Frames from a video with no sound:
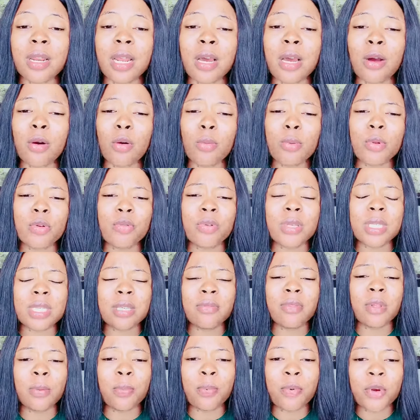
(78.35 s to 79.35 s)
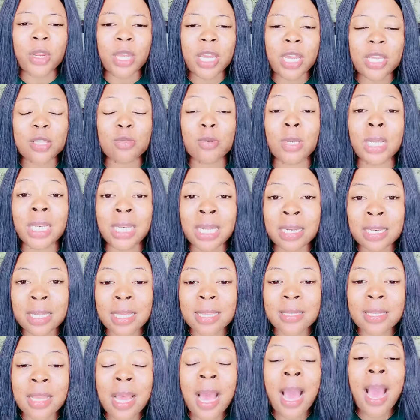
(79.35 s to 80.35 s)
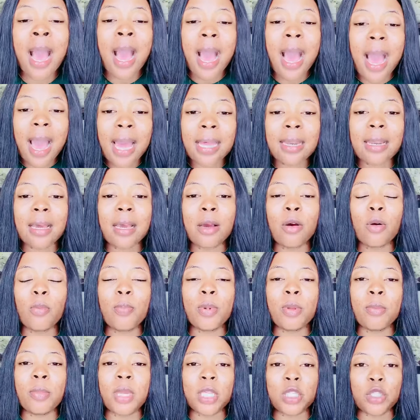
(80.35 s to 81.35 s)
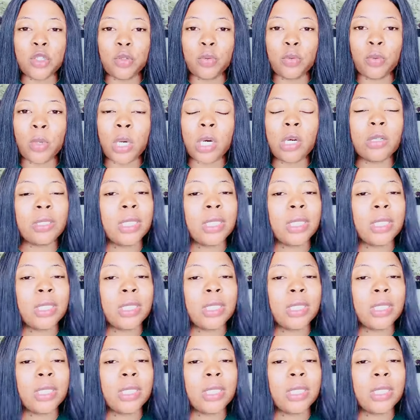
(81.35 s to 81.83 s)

I hope you received the prayers with gladness, and I hope he met you well.